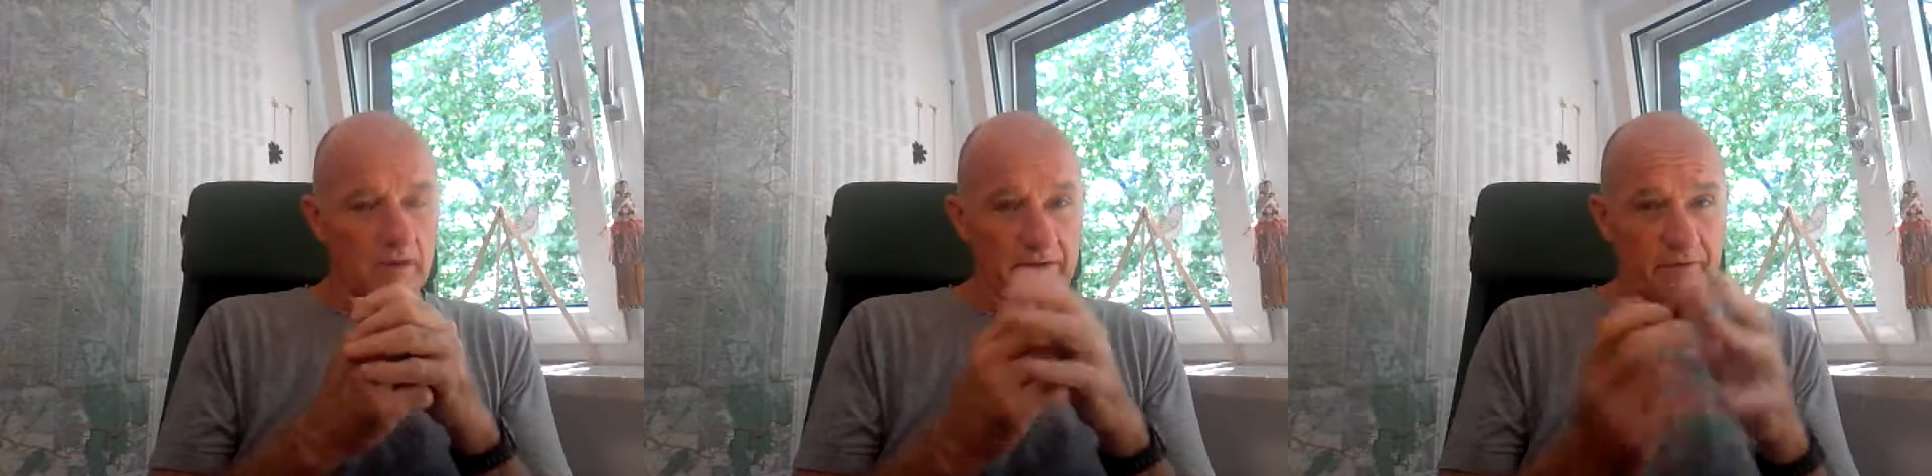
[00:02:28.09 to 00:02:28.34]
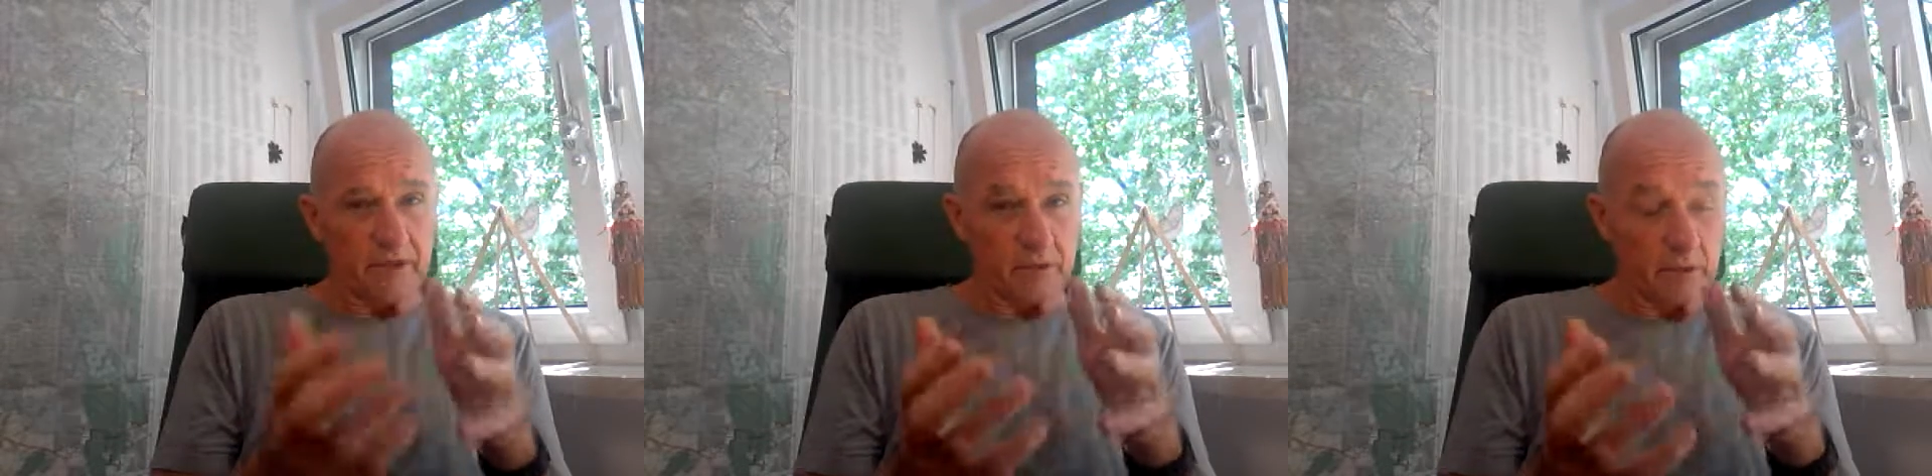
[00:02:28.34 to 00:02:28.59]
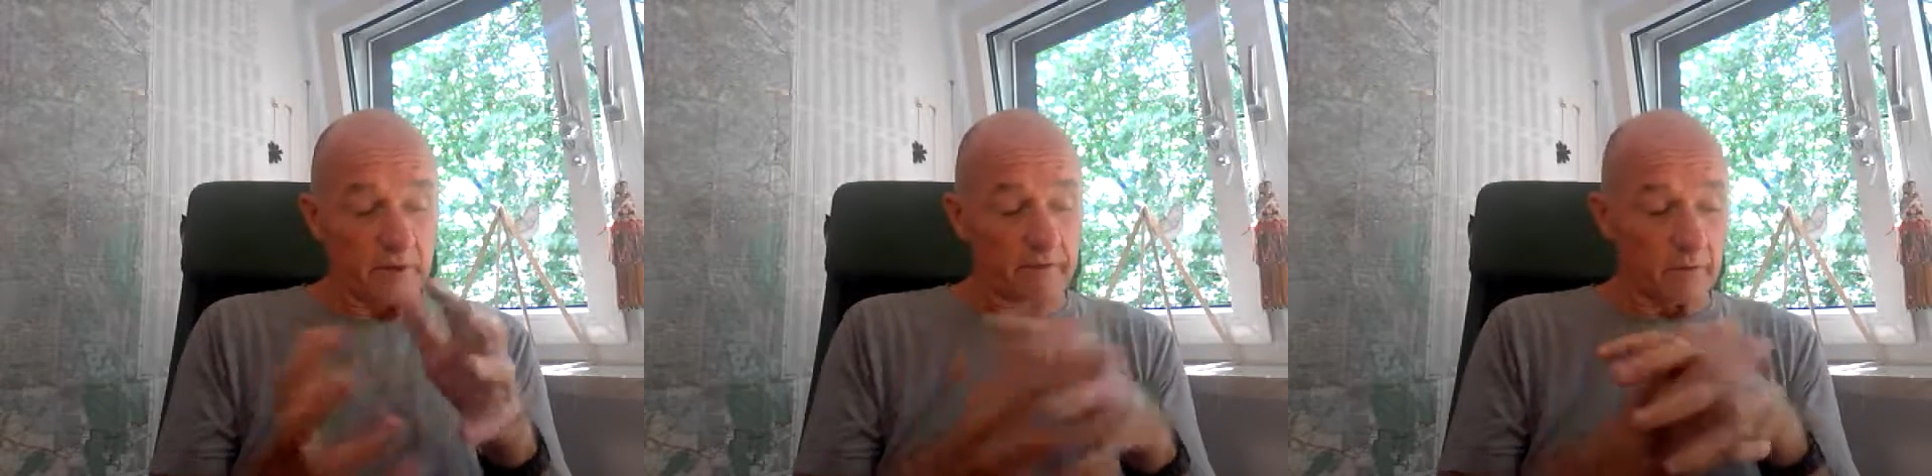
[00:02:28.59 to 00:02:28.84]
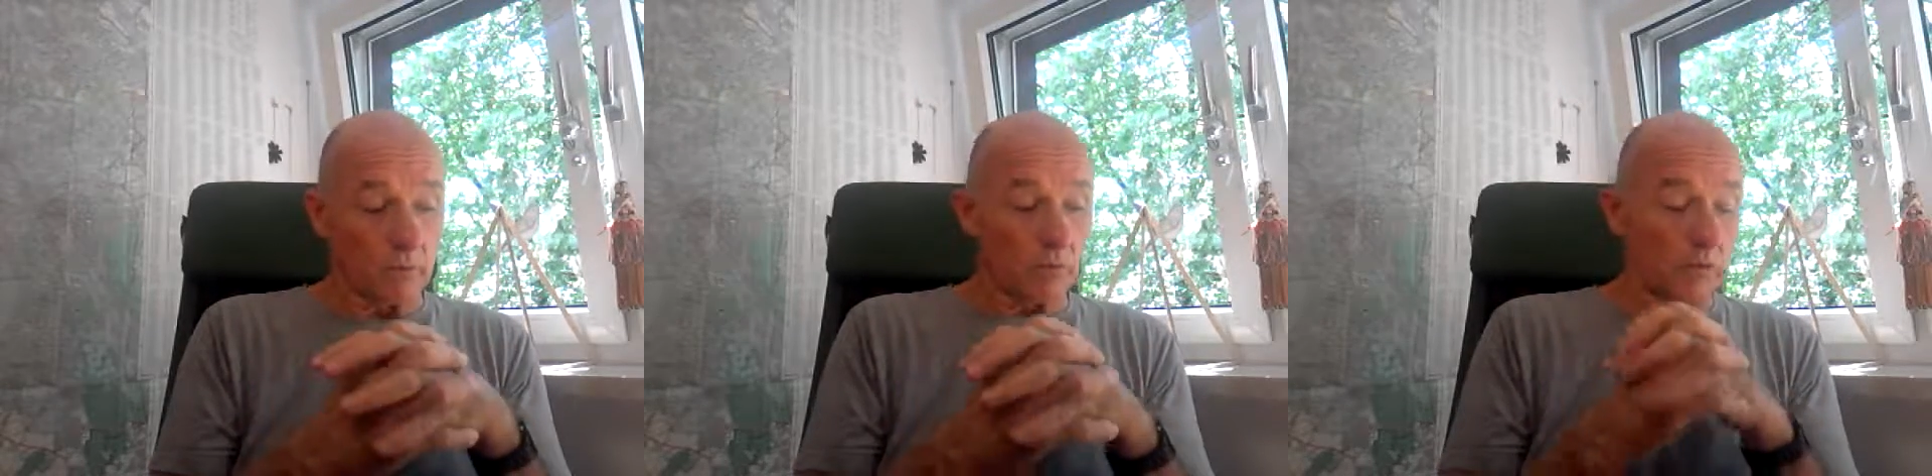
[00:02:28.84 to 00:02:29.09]
give
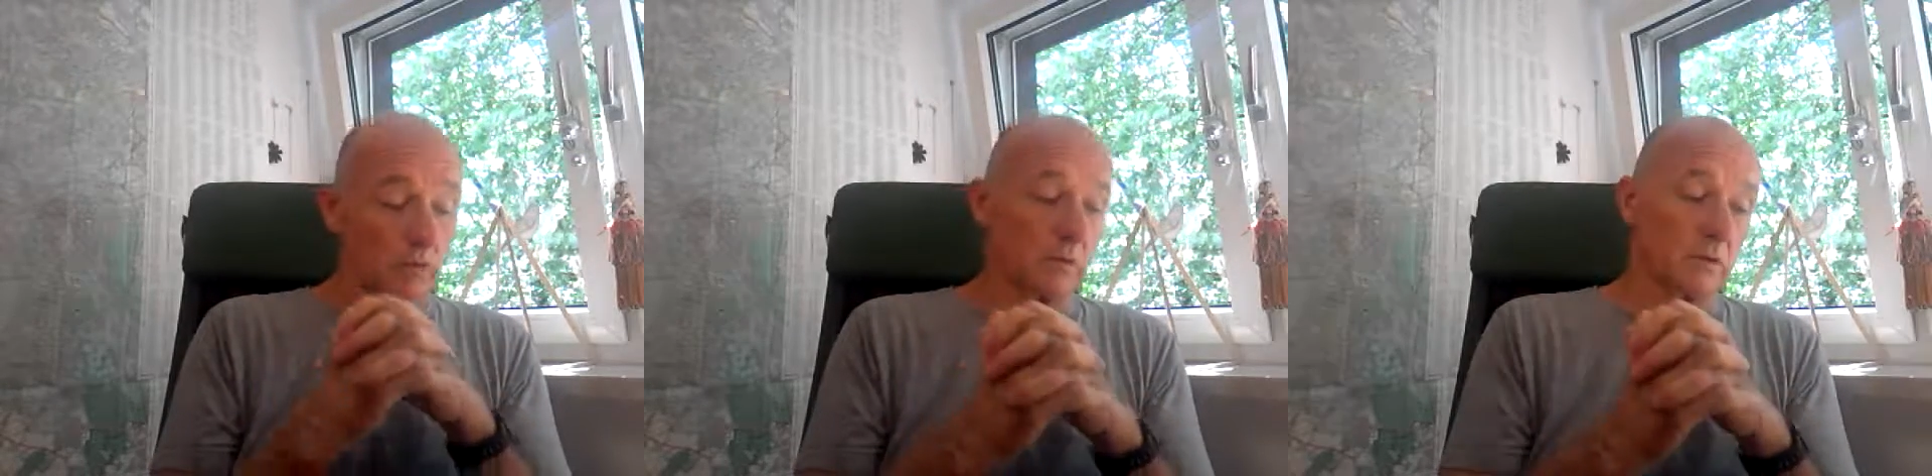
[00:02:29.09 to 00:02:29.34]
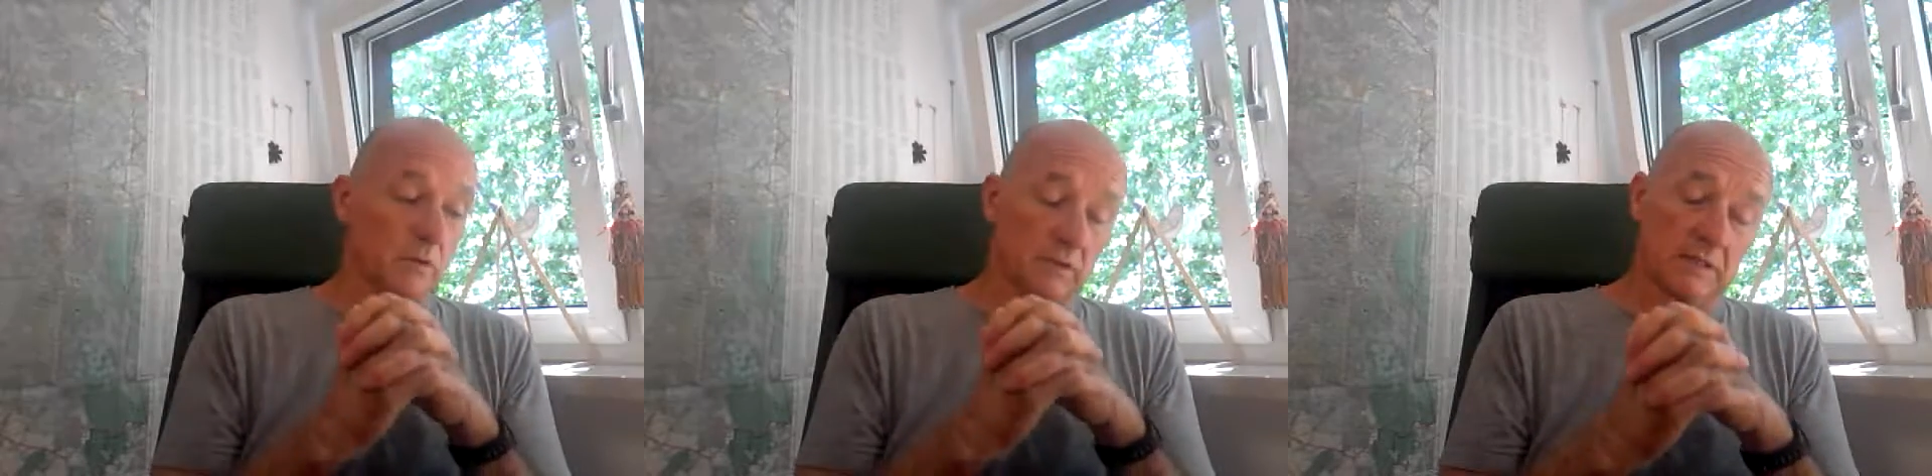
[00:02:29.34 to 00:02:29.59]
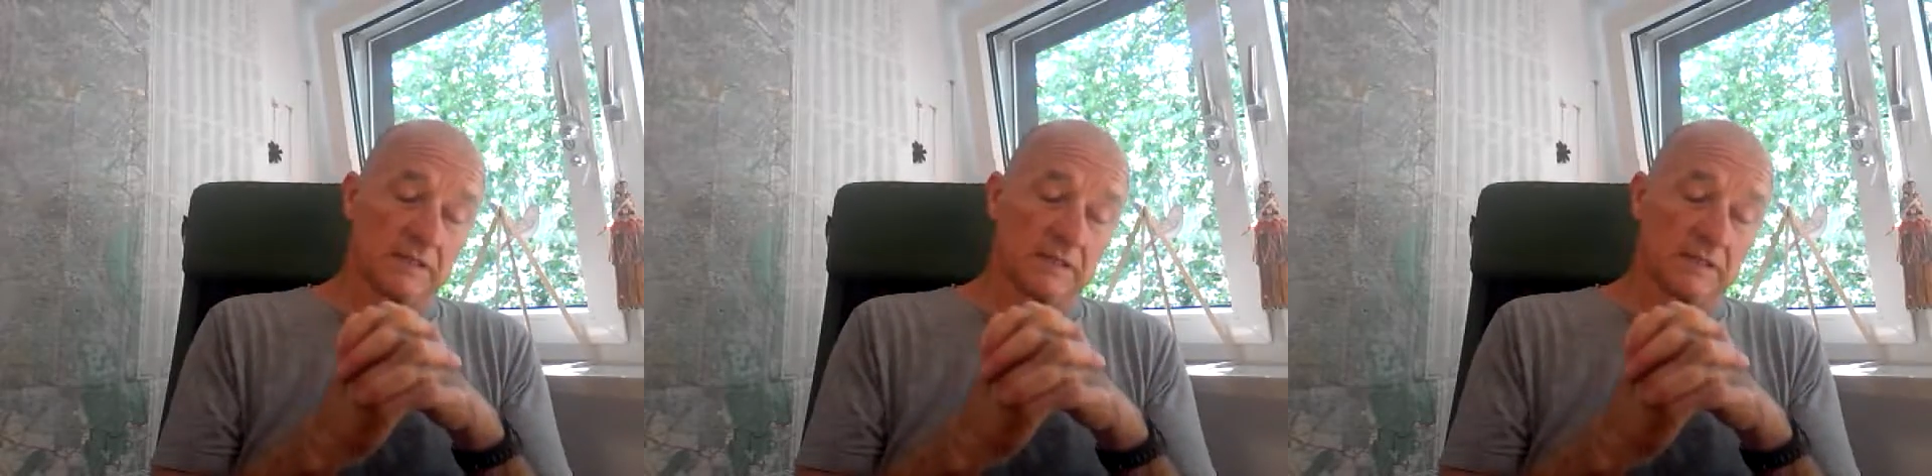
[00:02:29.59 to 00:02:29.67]
it a whirl.